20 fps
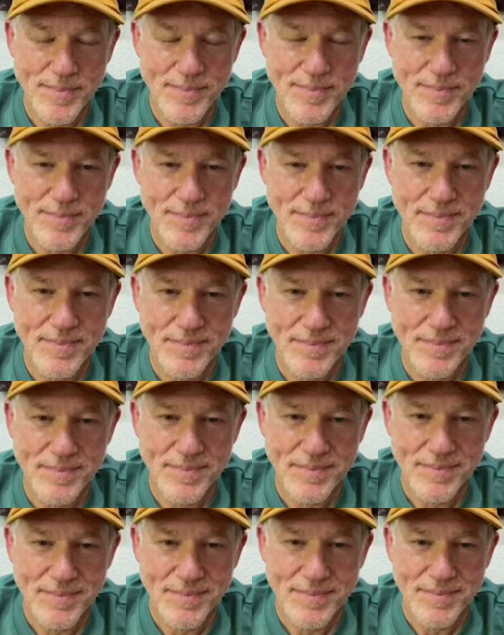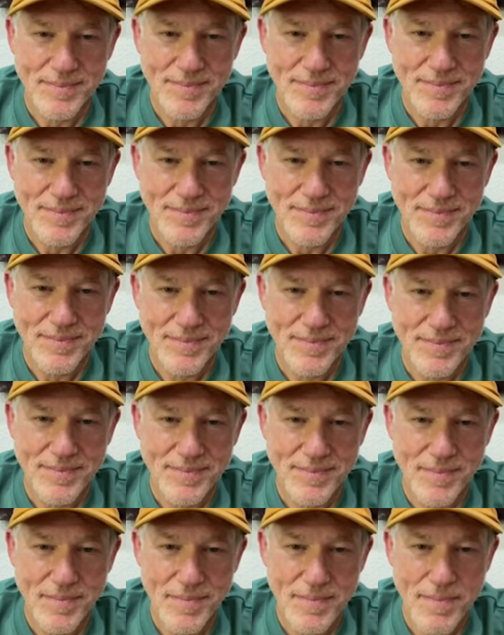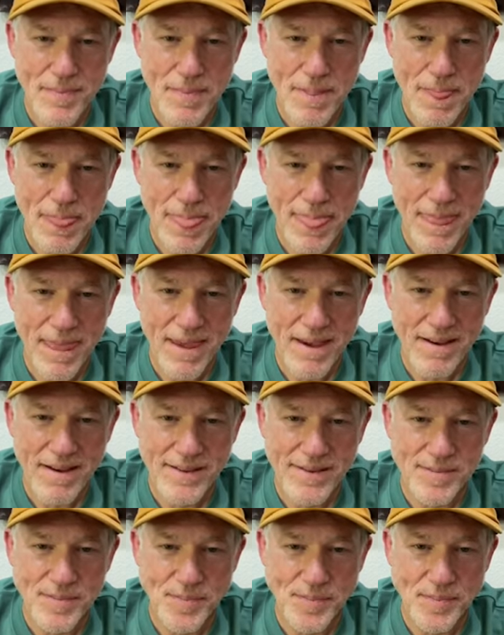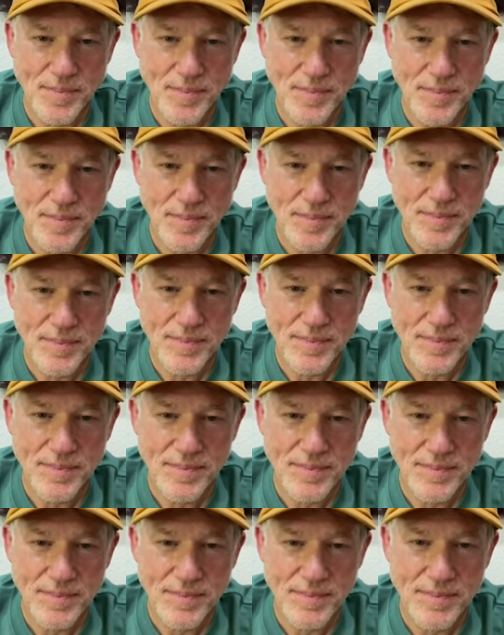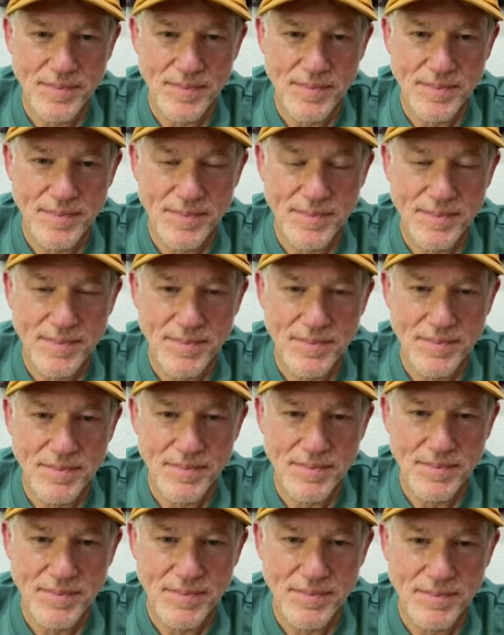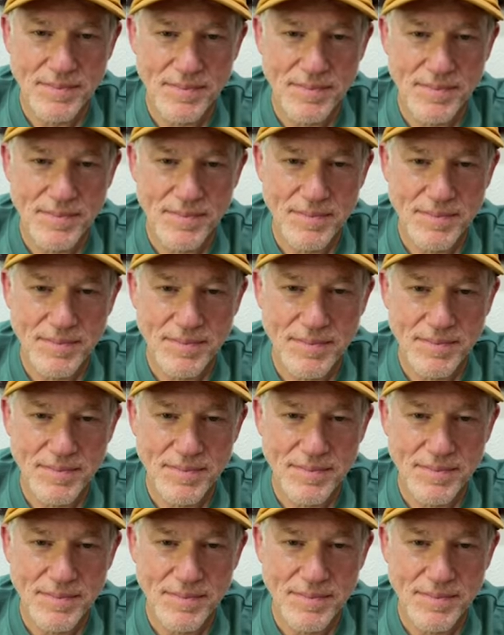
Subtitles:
No words are spoken by the person on screen.